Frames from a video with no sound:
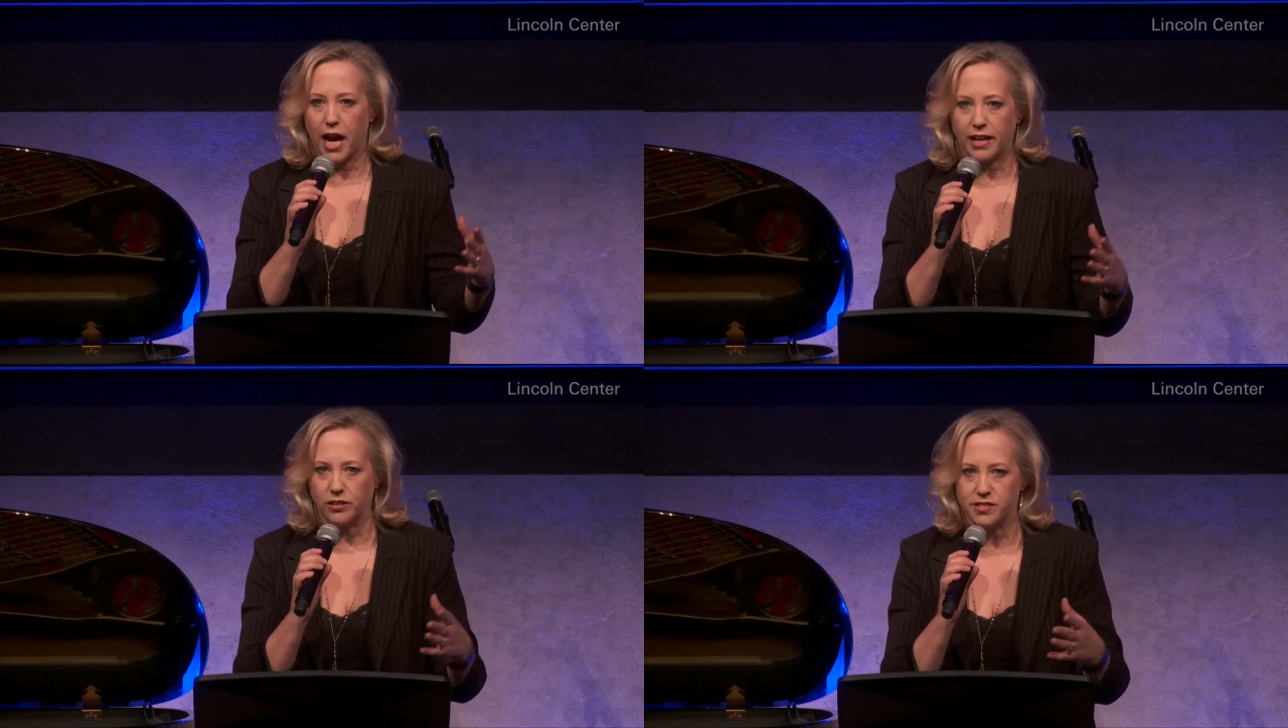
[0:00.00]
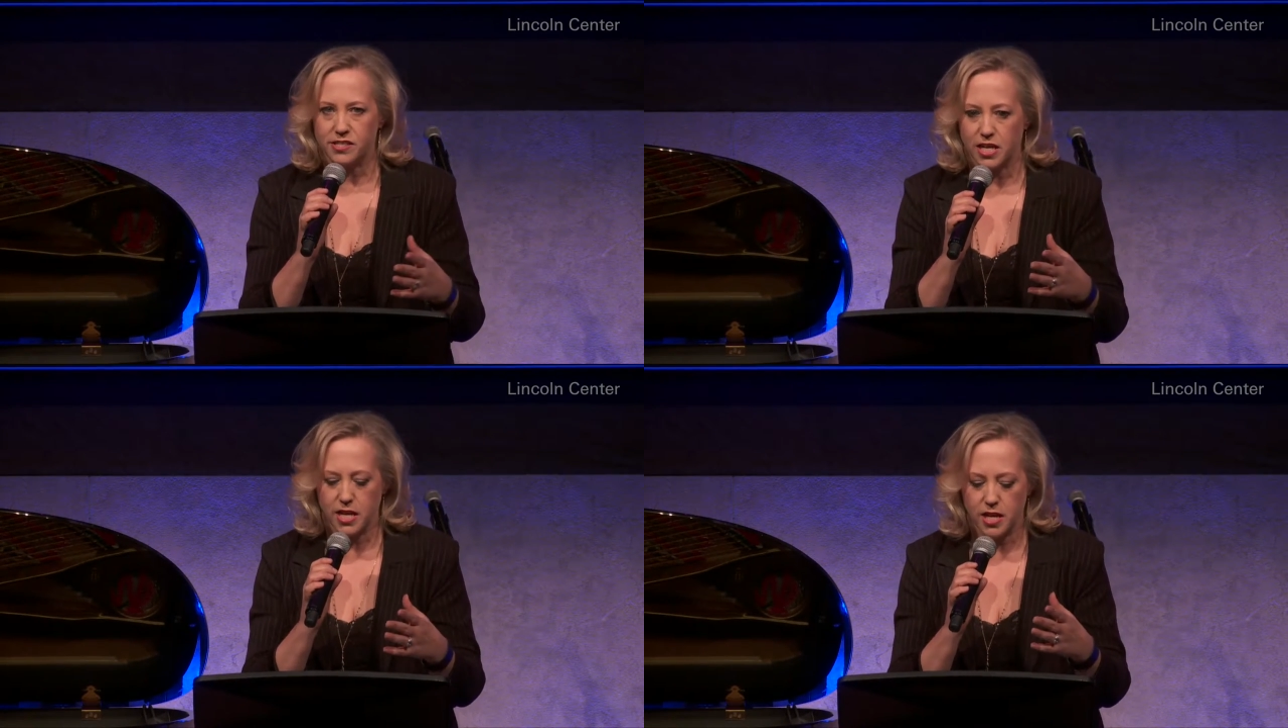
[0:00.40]
I could
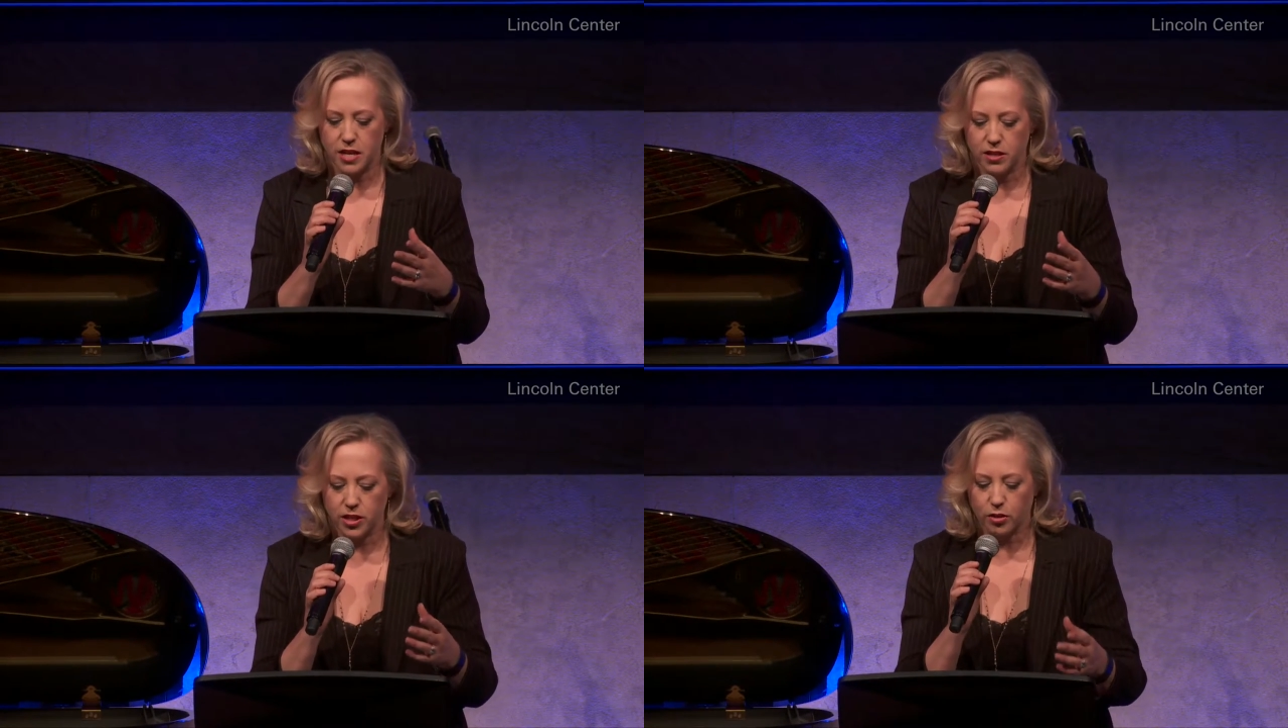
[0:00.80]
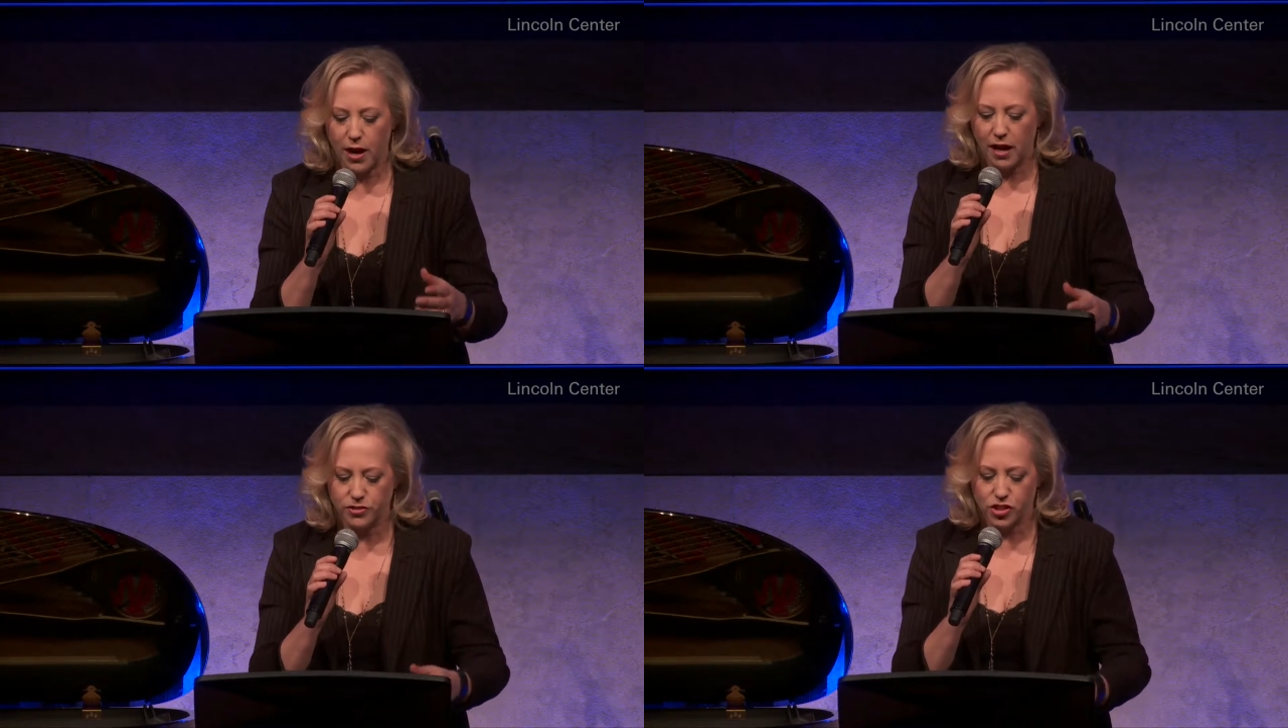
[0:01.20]
see the
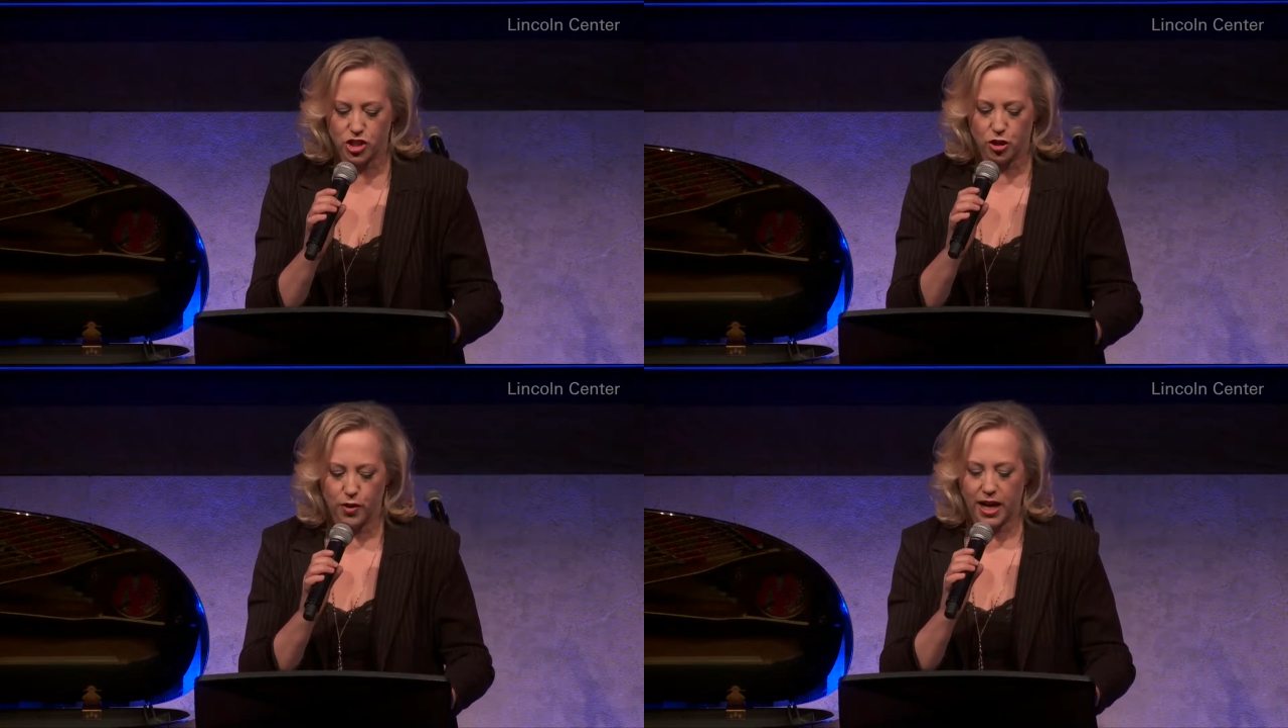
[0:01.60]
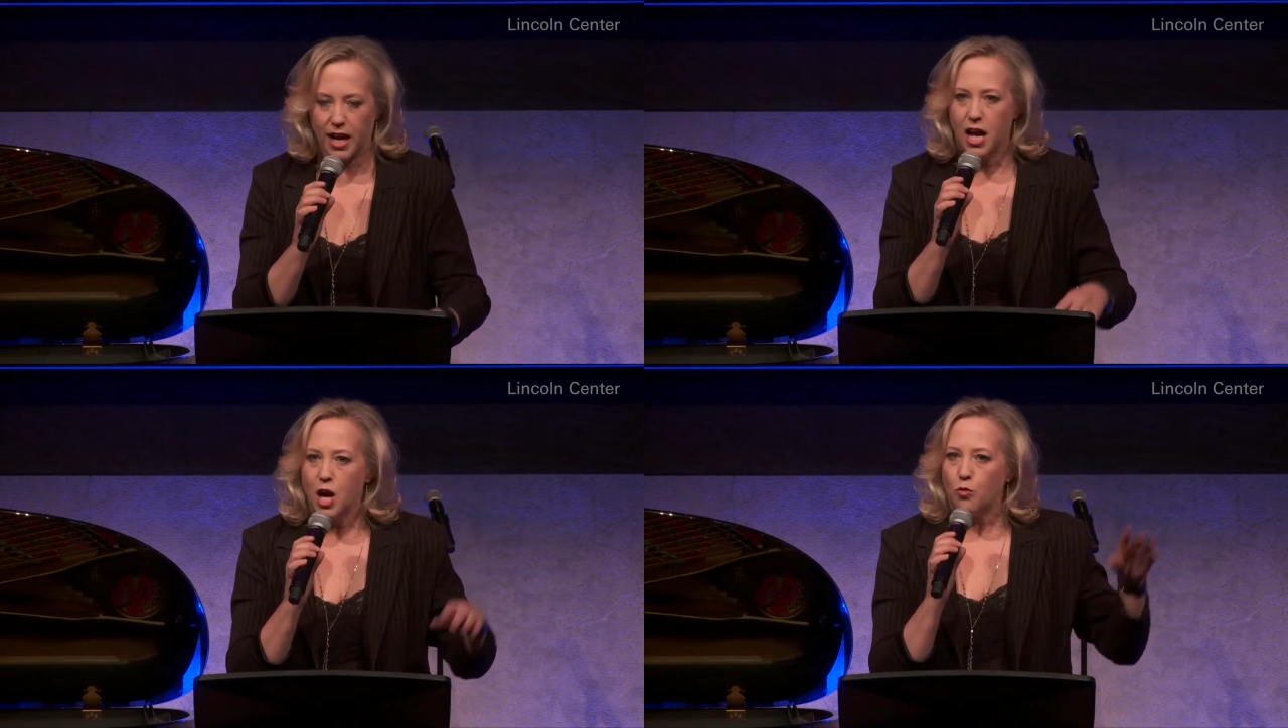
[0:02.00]
crowd
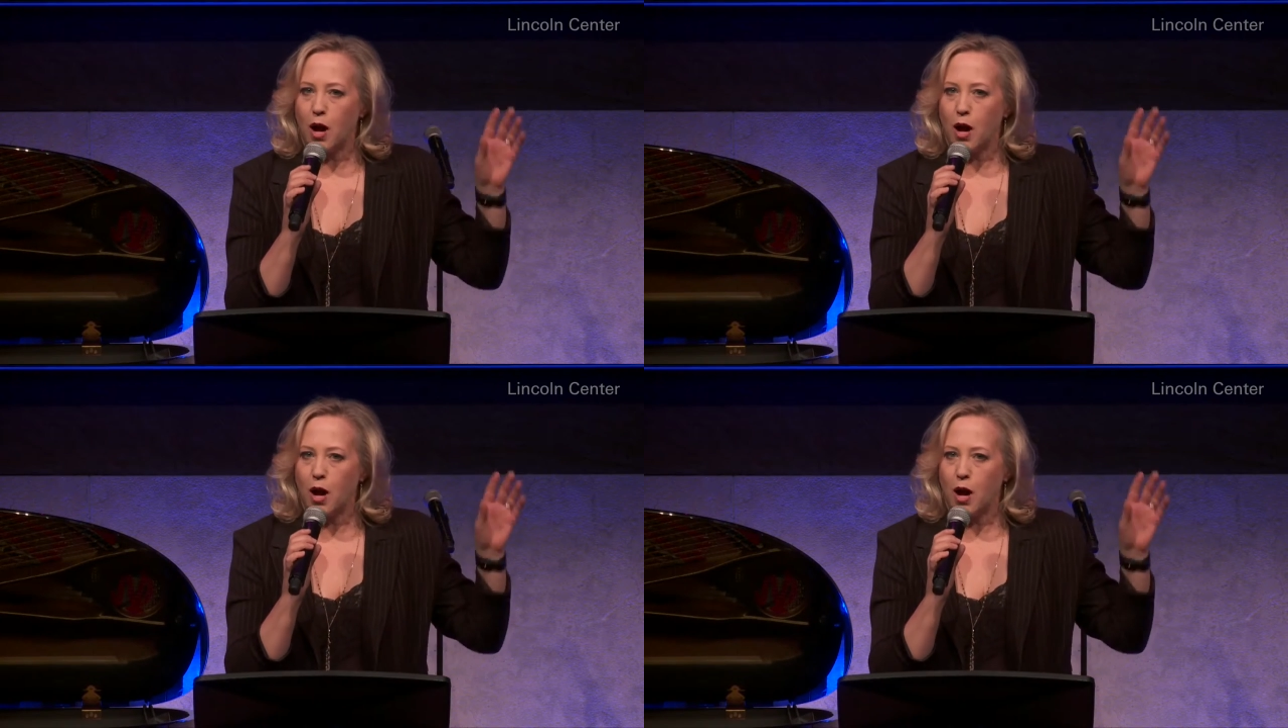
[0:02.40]
stirring,